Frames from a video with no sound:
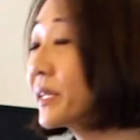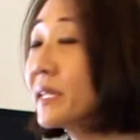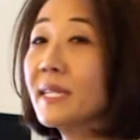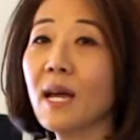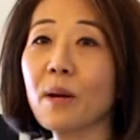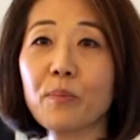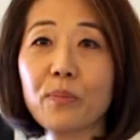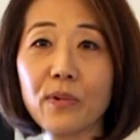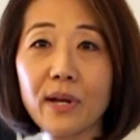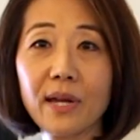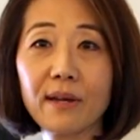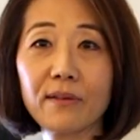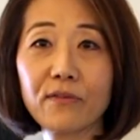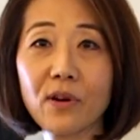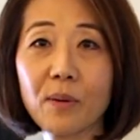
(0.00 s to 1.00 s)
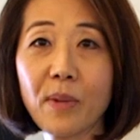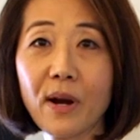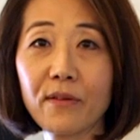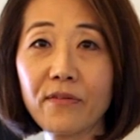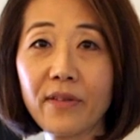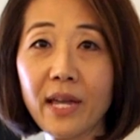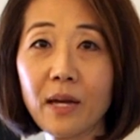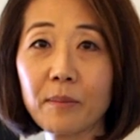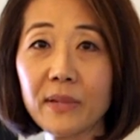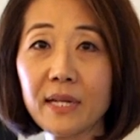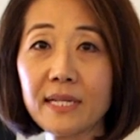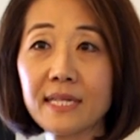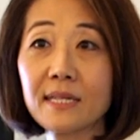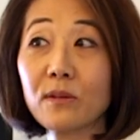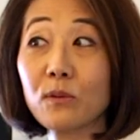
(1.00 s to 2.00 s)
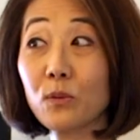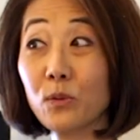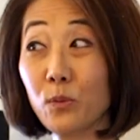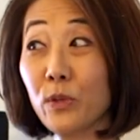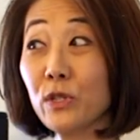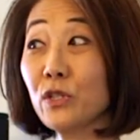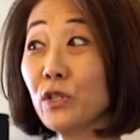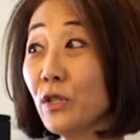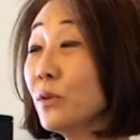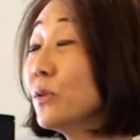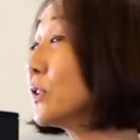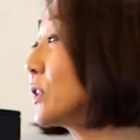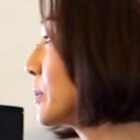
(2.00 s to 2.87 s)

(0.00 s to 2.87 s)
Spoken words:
separate from our families, which used